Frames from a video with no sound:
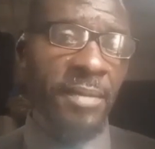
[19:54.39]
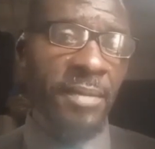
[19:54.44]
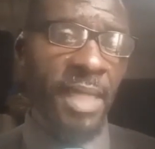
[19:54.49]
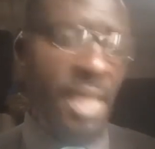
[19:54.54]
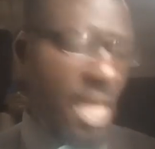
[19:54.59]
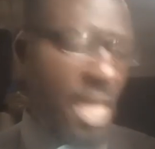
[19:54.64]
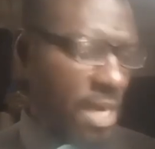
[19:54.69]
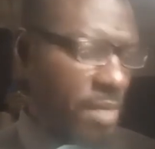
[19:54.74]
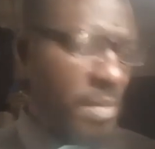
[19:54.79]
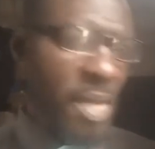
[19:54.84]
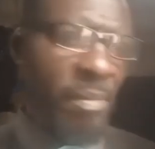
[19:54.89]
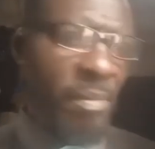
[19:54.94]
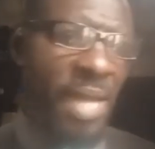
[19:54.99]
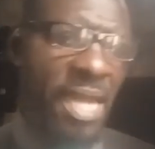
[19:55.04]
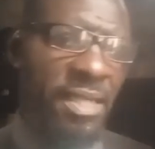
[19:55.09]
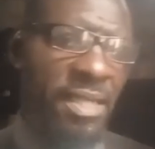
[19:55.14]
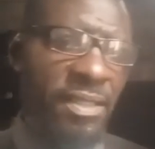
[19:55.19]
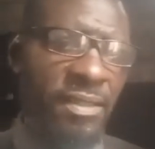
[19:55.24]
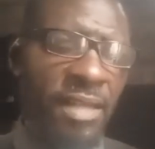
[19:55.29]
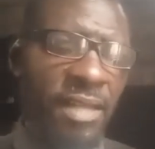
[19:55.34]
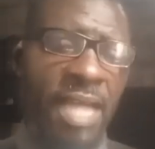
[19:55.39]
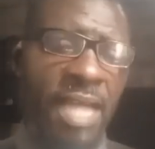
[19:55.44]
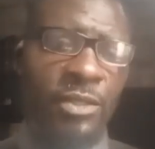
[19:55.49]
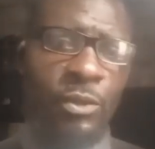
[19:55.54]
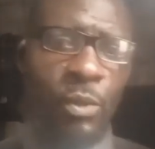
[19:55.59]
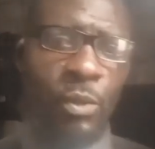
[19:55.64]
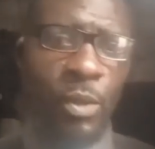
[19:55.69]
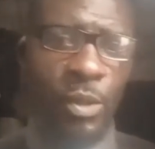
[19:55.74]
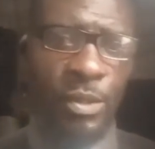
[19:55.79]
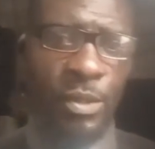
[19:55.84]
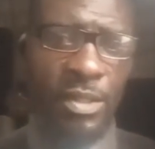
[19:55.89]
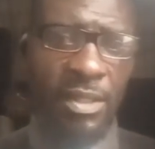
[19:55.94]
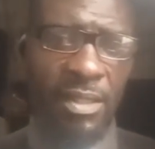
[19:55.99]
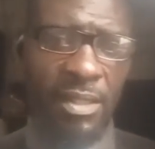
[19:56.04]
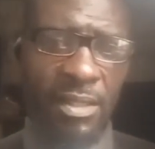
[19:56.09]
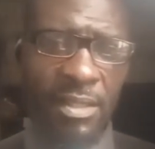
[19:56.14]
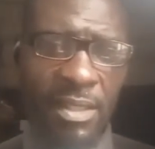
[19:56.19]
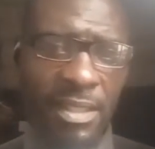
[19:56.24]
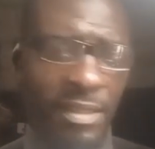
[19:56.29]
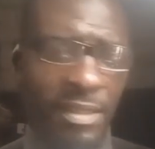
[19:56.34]
And I remember his last word.
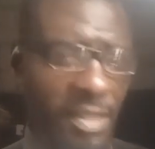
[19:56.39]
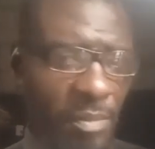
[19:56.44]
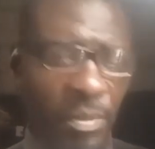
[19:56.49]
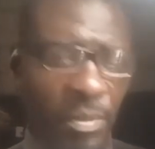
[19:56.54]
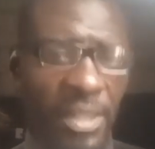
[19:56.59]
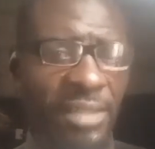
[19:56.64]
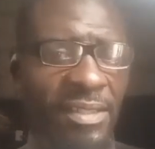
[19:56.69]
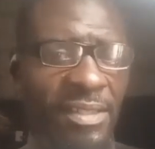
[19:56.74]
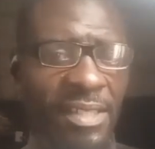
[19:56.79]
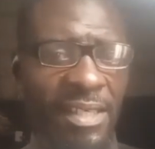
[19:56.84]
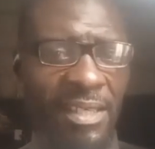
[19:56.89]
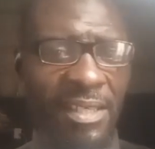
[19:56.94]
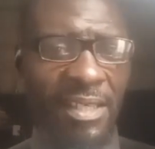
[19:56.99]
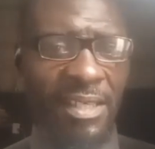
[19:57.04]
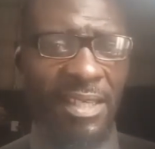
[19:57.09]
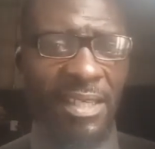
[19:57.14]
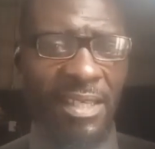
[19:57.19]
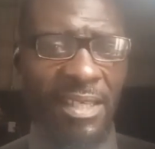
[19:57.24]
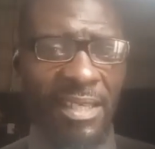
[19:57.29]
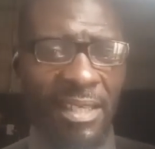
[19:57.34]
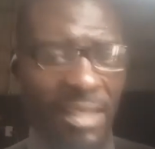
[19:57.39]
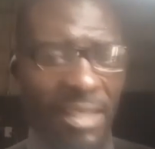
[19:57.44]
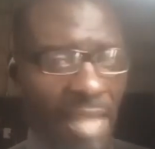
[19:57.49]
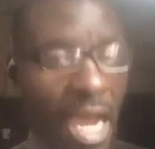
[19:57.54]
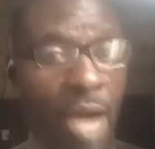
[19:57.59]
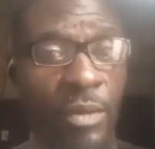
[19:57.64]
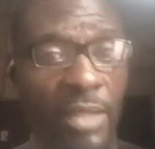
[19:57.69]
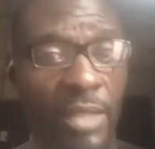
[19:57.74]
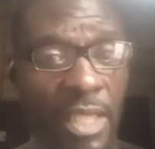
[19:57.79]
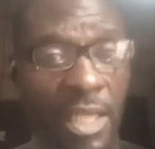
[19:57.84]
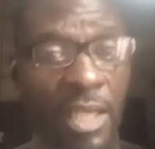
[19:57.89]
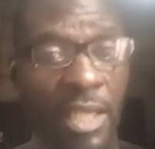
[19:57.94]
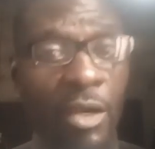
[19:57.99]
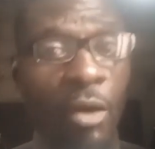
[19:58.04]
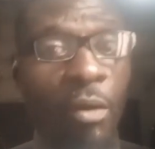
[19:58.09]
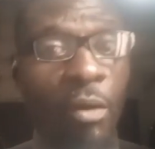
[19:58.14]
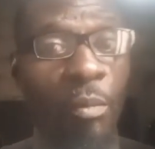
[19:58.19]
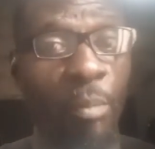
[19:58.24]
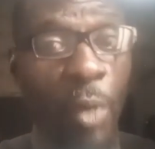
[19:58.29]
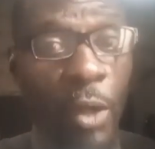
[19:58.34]
He simply said, now the
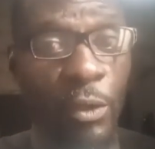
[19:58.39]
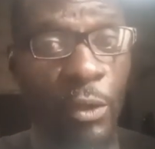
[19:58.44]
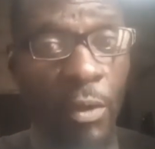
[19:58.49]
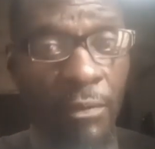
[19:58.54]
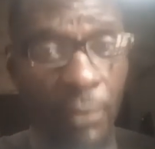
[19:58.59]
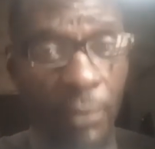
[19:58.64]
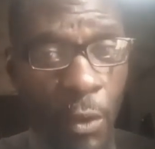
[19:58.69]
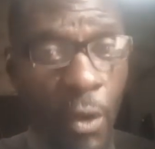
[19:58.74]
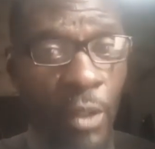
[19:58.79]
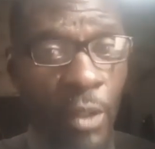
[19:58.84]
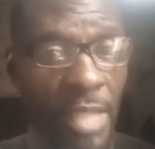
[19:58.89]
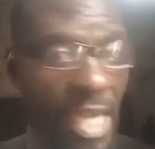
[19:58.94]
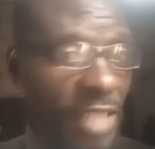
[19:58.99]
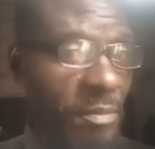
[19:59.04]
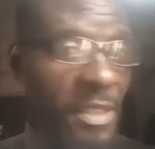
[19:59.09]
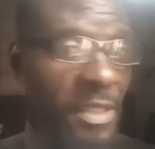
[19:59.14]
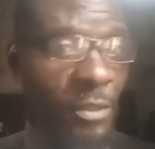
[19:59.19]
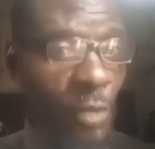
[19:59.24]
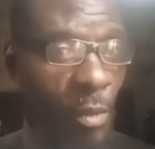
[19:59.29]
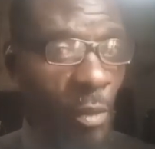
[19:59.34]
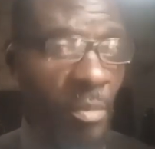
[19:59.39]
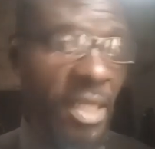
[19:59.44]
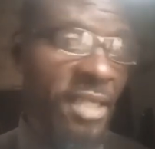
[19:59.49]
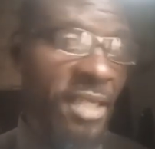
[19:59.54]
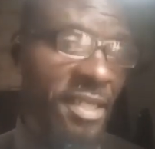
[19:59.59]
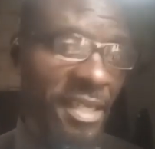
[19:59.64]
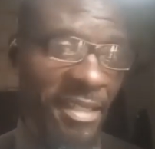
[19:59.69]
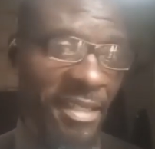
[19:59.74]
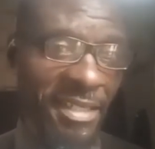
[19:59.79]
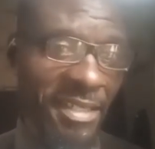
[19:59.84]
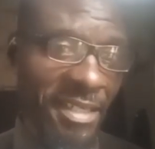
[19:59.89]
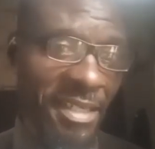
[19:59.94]
pot of corn has been tumbleded.